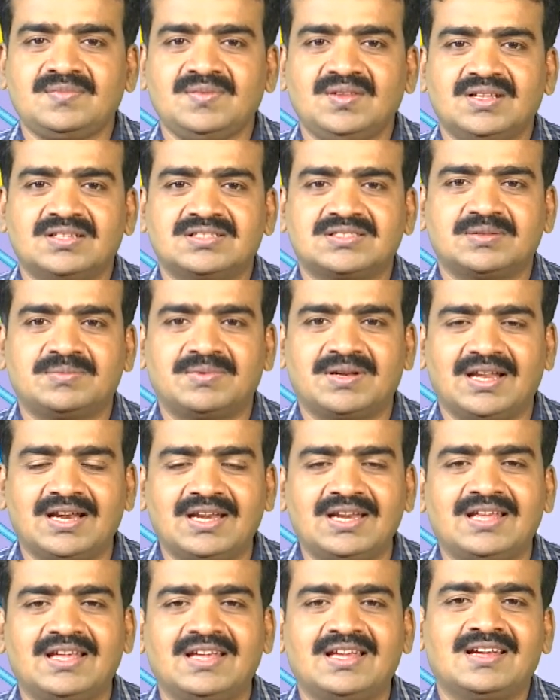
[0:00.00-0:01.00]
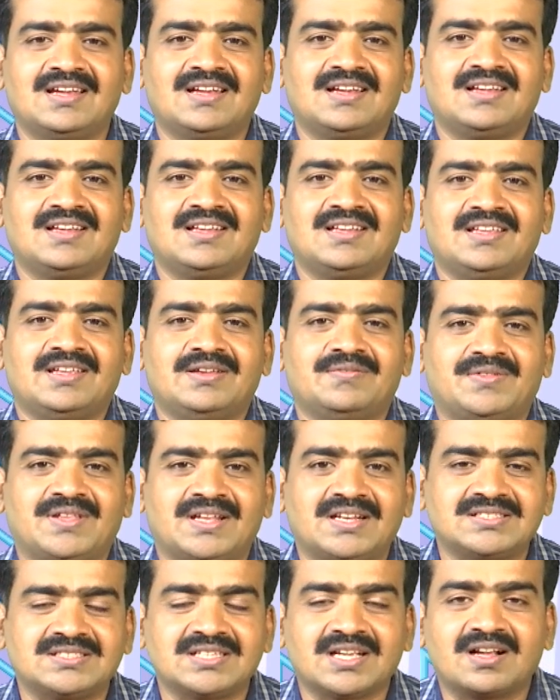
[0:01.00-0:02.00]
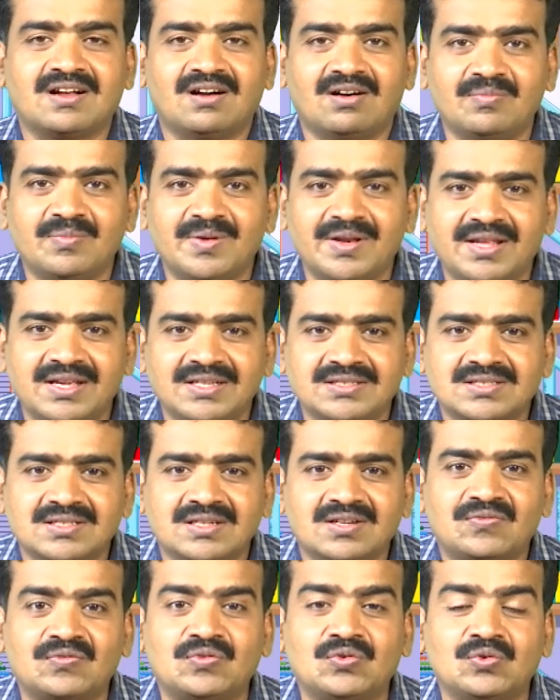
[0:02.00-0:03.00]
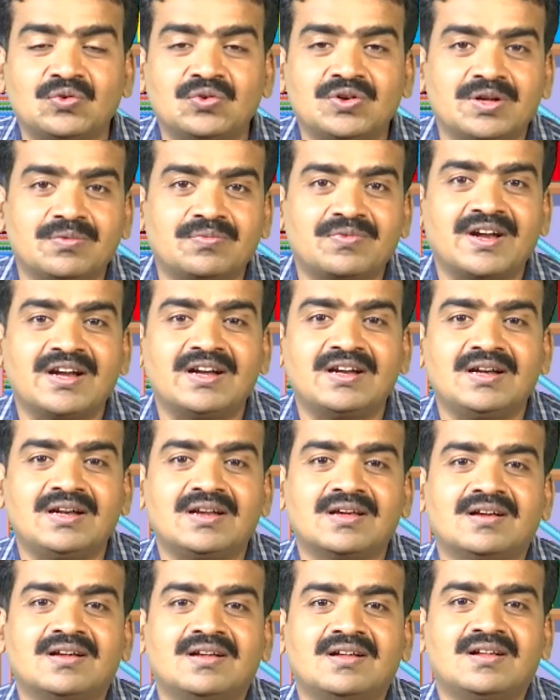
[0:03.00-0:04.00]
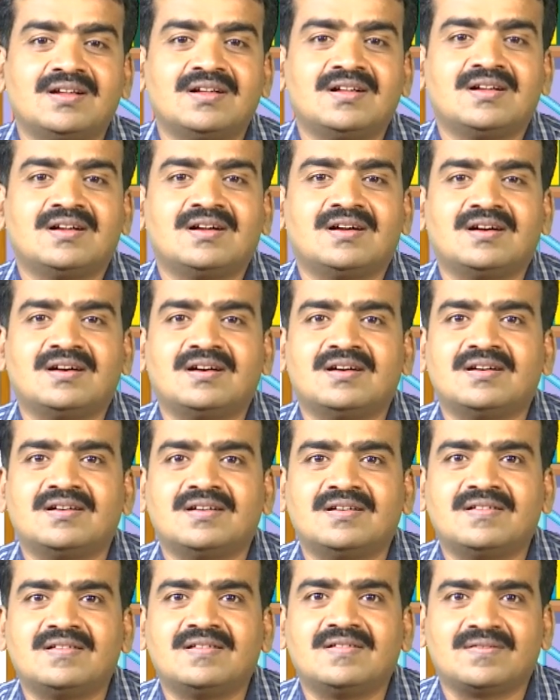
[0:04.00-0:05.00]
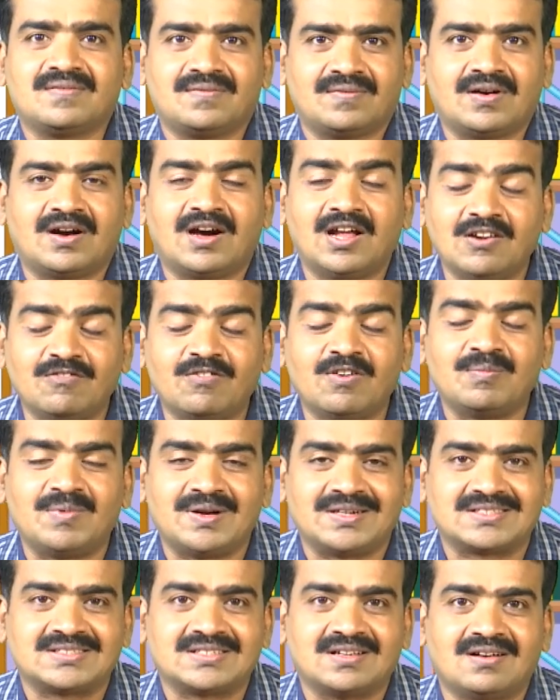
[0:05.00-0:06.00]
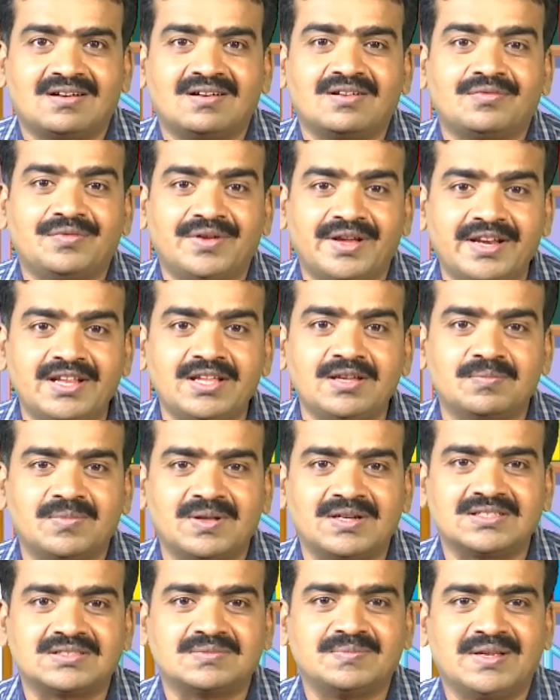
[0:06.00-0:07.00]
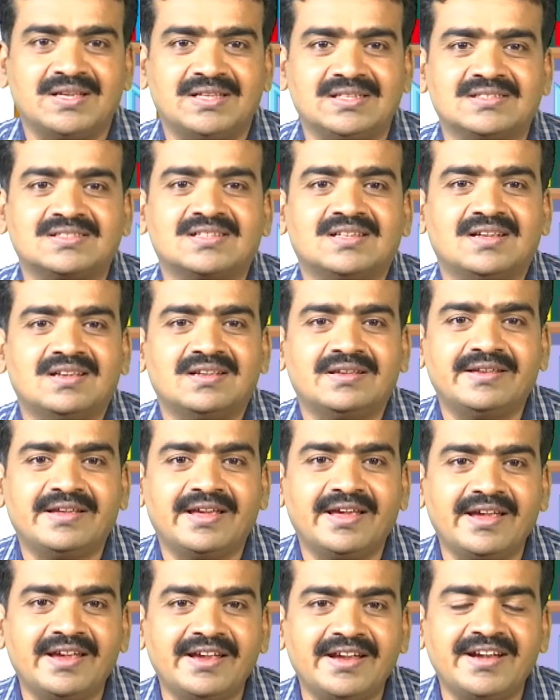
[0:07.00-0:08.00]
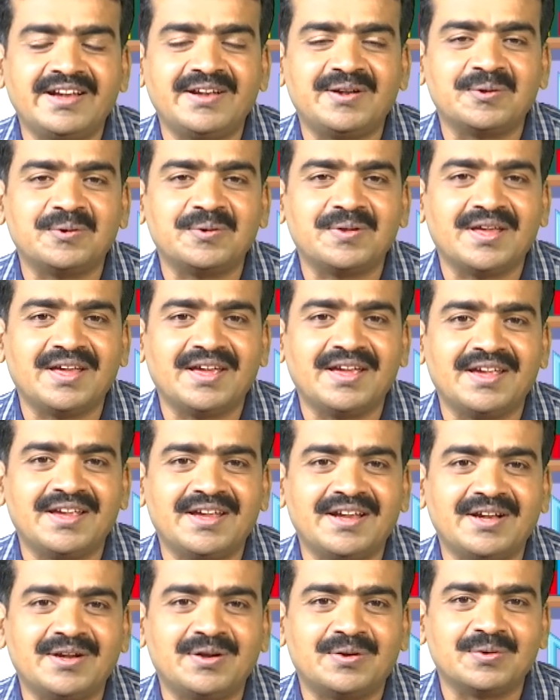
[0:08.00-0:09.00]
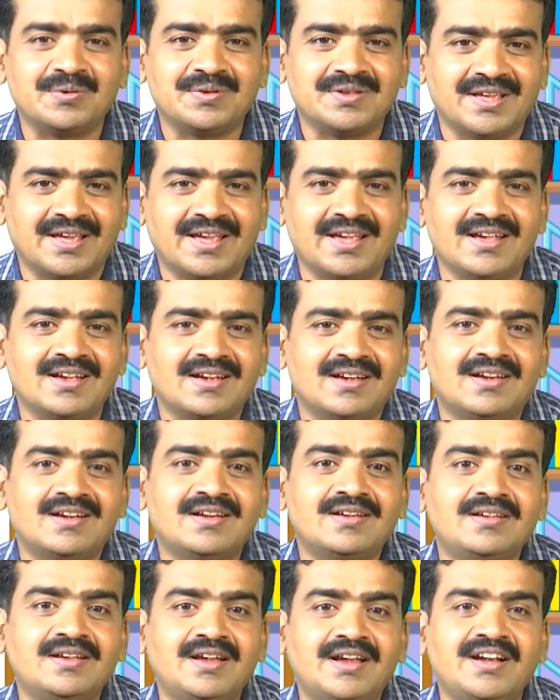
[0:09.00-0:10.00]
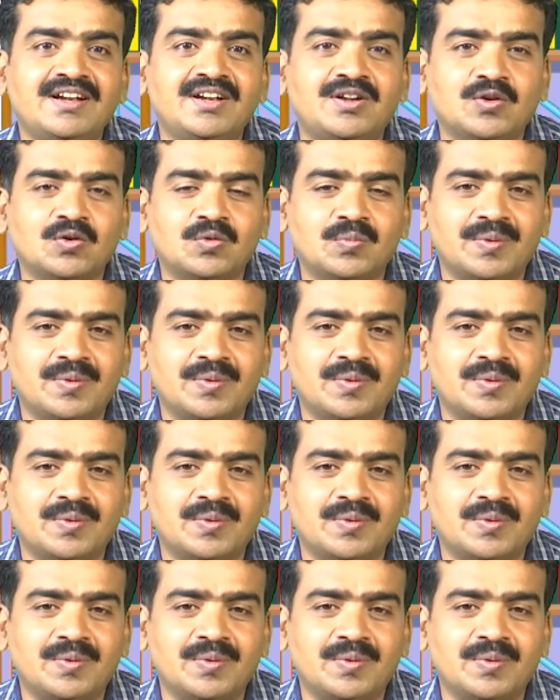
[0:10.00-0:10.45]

Similarly, if there is a combination of 2 different alphabets or variables means a into a into a into